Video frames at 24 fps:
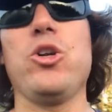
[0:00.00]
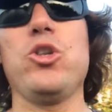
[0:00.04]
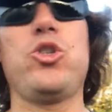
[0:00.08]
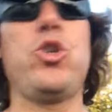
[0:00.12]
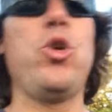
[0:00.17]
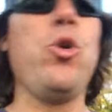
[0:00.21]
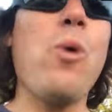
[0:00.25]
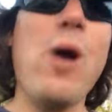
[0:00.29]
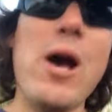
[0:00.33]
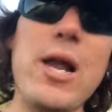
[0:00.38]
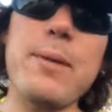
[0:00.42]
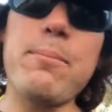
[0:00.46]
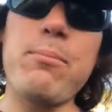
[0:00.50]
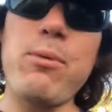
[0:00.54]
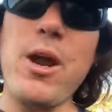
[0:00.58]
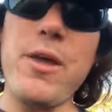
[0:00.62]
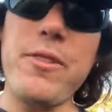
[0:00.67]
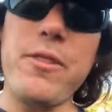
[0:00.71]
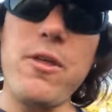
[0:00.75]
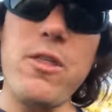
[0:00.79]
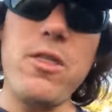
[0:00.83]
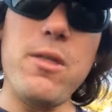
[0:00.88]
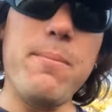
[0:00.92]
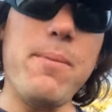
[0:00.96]
too out of
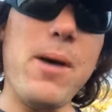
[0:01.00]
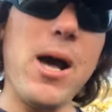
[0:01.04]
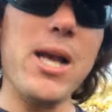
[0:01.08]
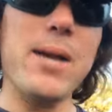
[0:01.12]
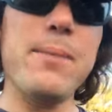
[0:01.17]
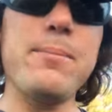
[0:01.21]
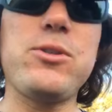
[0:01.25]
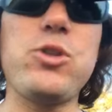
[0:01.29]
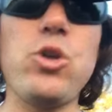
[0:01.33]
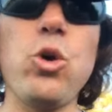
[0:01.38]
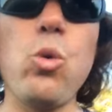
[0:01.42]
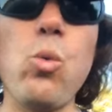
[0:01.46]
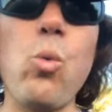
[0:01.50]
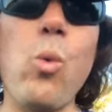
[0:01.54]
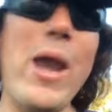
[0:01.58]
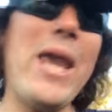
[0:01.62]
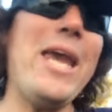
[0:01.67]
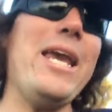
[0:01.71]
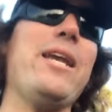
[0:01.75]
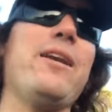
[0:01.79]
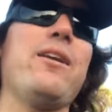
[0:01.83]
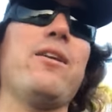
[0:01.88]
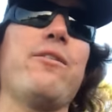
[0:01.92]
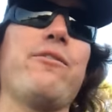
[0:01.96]
breath on the bottom to
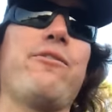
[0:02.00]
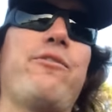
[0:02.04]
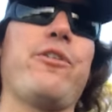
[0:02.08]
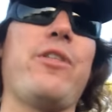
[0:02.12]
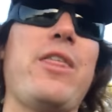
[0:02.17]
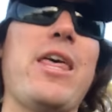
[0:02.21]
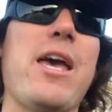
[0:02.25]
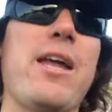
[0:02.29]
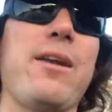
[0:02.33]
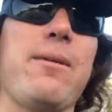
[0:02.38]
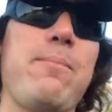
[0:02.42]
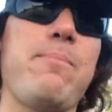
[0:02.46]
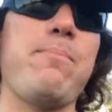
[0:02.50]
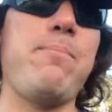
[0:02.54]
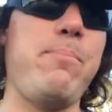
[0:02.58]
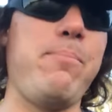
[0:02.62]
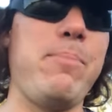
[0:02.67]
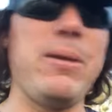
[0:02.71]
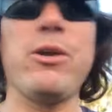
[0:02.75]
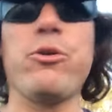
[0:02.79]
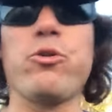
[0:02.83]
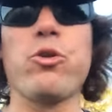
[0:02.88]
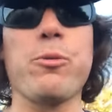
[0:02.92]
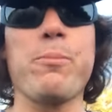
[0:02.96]
wait for that
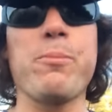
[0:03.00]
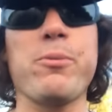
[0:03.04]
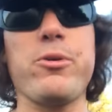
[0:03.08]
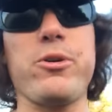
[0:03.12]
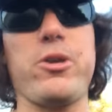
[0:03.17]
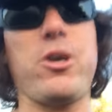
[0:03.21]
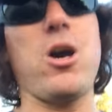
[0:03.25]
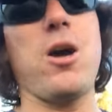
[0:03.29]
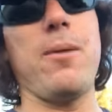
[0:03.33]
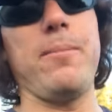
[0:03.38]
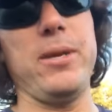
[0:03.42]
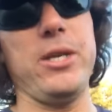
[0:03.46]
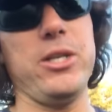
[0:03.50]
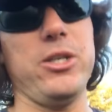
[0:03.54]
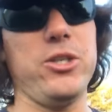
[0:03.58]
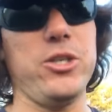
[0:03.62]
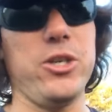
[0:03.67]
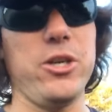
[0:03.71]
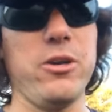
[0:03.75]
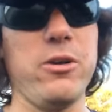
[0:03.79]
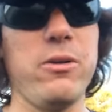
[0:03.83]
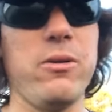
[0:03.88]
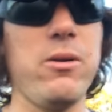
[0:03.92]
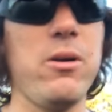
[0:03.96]
big grouper to come
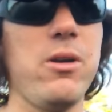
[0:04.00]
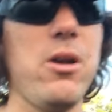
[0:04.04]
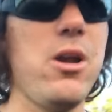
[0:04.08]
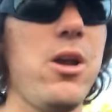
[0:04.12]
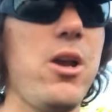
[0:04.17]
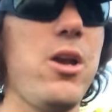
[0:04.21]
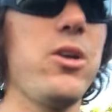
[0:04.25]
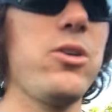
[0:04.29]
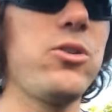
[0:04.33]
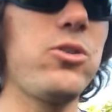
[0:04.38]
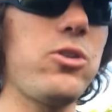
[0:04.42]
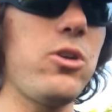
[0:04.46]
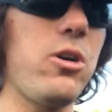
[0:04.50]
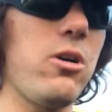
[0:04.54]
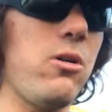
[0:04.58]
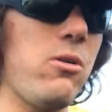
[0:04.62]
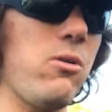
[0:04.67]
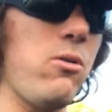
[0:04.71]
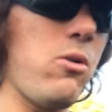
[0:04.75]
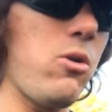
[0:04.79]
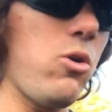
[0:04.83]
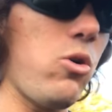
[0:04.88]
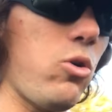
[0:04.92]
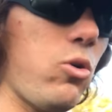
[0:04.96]
into you.
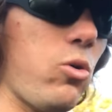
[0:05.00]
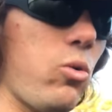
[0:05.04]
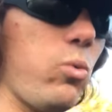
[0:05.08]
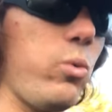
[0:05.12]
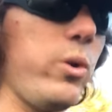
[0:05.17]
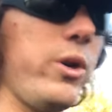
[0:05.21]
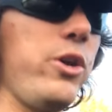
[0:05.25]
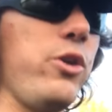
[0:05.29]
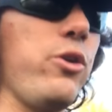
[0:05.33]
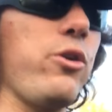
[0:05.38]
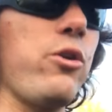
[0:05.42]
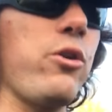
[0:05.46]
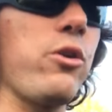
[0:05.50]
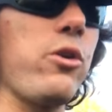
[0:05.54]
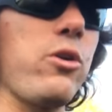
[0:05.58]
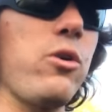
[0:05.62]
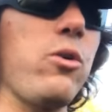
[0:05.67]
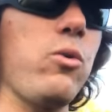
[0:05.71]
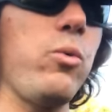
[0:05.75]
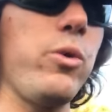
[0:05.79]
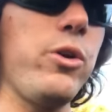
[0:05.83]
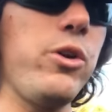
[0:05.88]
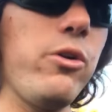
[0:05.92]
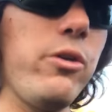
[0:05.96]
So when you're
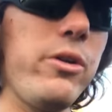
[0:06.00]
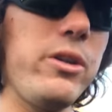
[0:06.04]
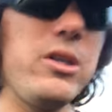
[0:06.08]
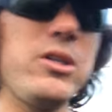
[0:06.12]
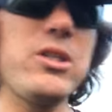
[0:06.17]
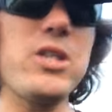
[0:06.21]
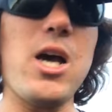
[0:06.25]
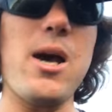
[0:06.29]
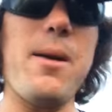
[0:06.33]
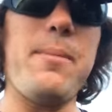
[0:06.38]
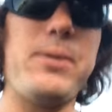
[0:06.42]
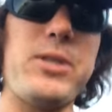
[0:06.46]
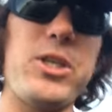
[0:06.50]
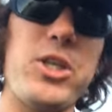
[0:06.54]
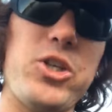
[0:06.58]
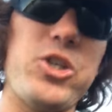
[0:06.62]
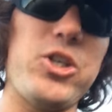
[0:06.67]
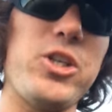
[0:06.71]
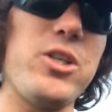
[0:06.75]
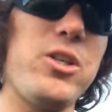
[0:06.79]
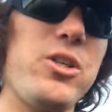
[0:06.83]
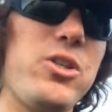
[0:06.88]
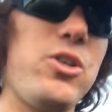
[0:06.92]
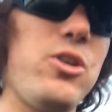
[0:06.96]
when you're in these
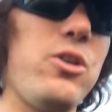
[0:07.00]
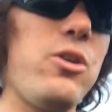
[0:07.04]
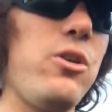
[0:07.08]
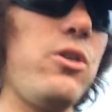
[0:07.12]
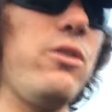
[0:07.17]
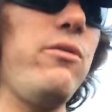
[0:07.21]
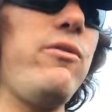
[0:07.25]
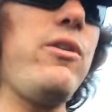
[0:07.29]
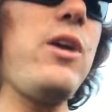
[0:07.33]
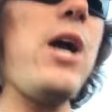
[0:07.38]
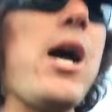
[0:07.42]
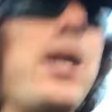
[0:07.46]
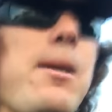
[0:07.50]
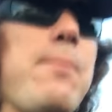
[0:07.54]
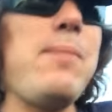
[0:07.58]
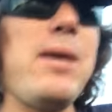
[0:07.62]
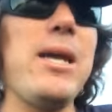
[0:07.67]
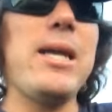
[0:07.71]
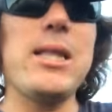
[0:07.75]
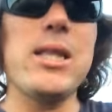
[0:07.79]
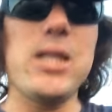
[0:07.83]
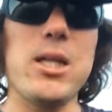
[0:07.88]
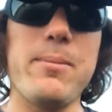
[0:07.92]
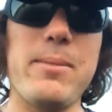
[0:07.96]
competitions, you know, you've got to
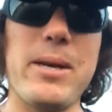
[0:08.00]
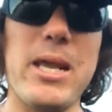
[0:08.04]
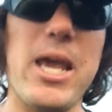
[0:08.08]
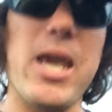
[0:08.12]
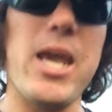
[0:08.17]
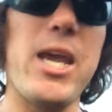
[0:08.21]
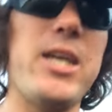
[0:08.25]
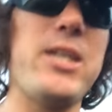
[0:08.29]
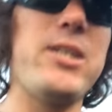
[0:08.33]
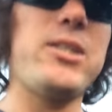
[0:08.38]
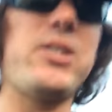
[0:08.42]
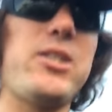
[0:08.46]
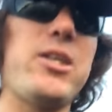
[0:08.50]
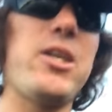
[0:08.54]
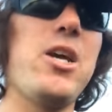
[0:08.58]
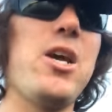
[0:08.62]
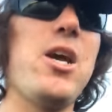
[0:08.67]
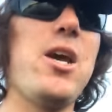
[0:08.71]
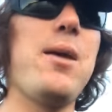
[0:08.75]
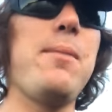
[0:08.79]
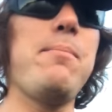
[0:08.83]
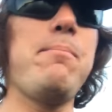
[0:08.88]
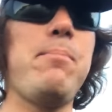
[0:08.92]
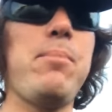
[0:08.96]
make a little bit of haste,
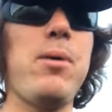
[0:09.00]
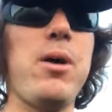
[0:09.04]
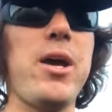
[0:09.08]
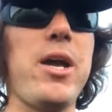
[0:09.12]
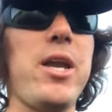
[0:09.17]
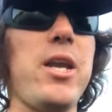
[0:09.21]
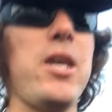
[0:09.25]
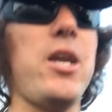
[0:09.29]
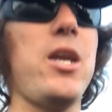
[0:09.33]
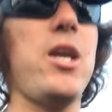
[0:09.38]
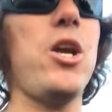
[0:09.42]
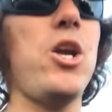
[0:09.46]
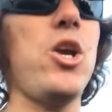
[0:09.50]
but